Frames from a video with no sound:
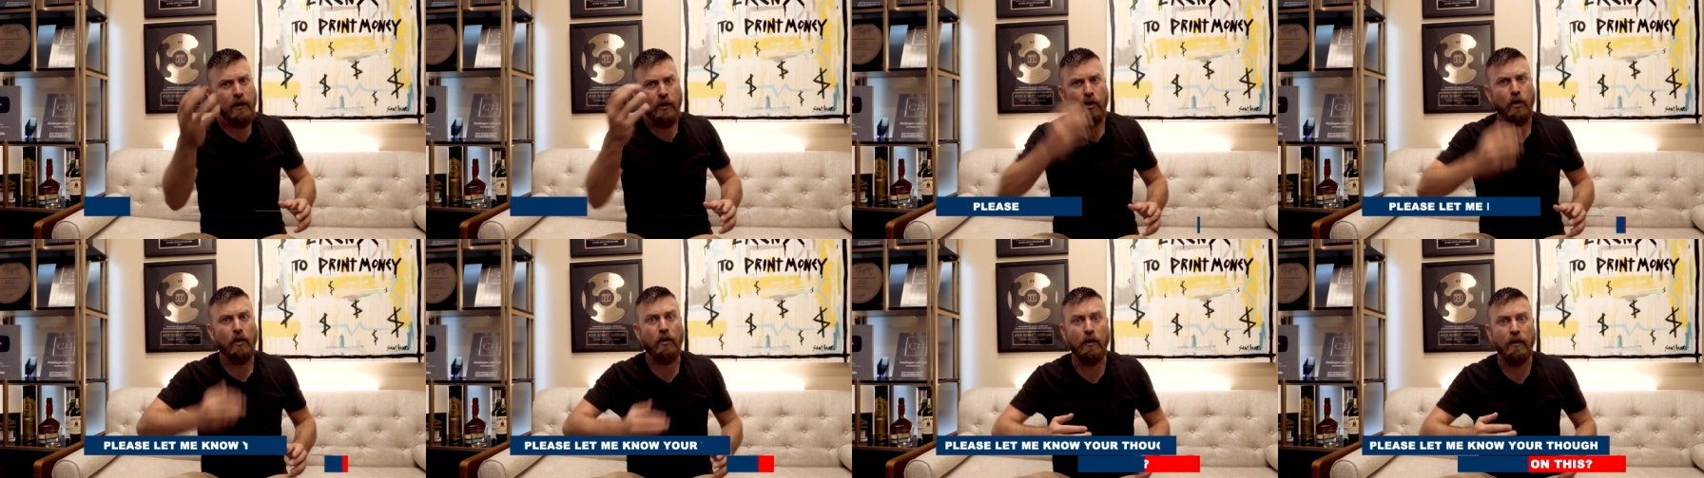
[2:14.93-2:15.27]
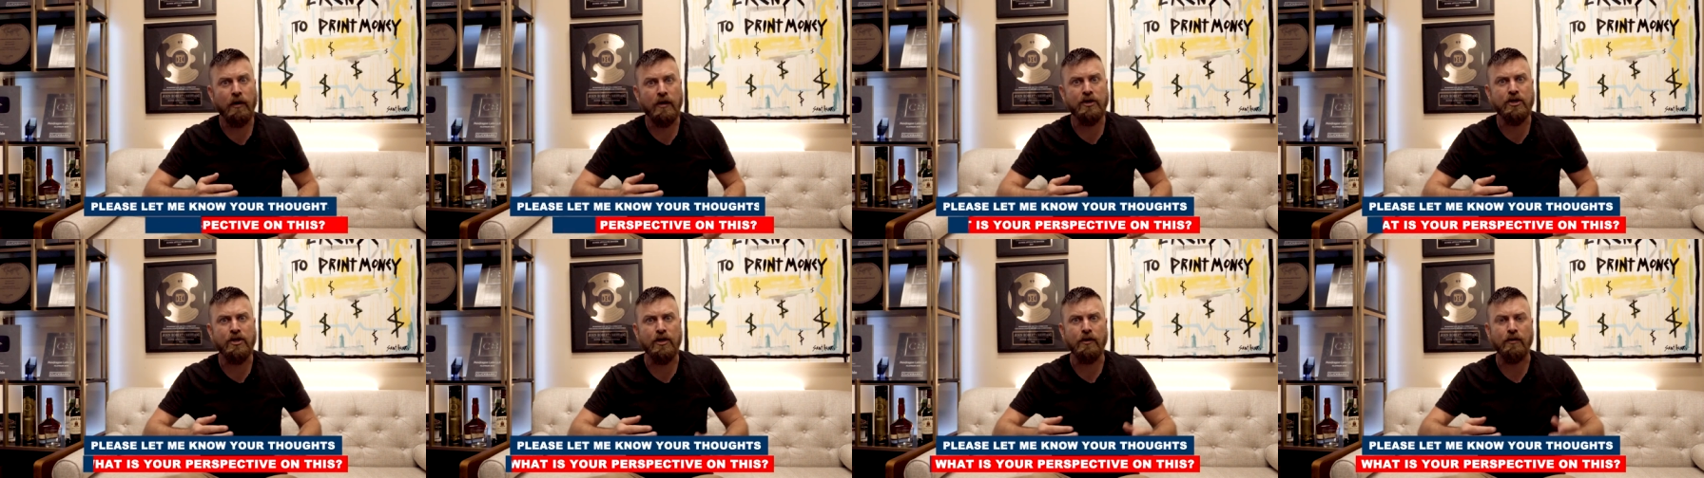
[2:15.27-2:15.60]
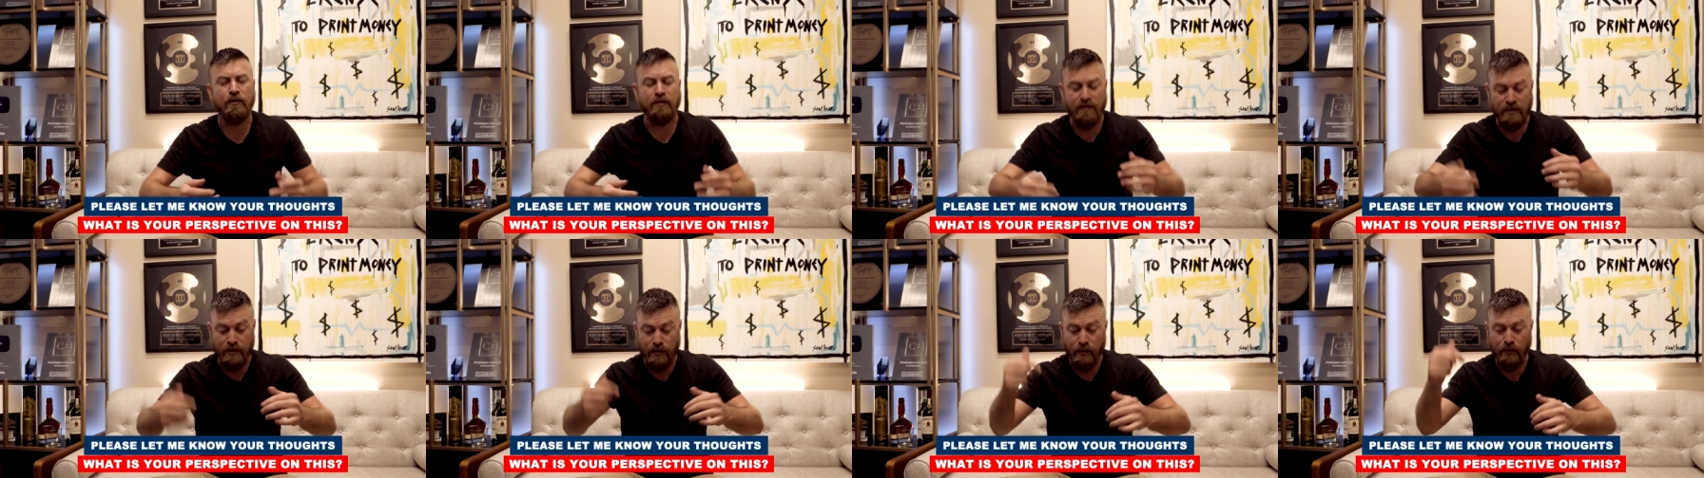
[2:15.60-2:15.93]
encourage
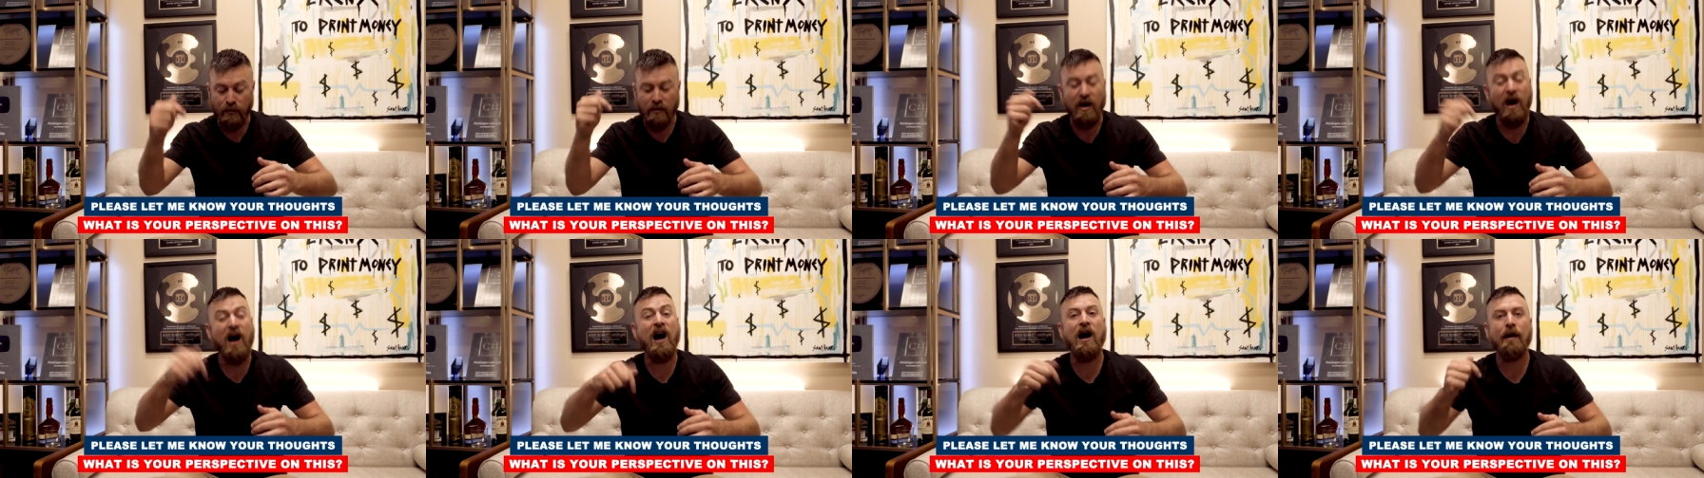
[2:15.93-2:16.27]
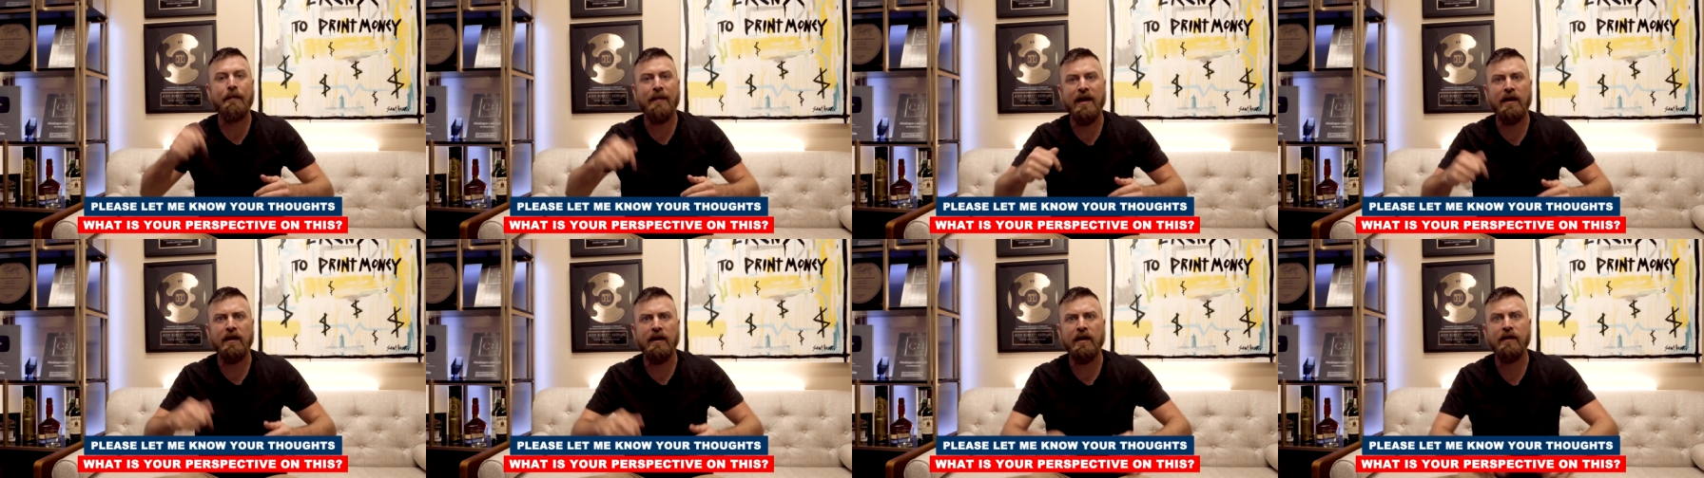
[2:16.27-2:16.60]
you to comment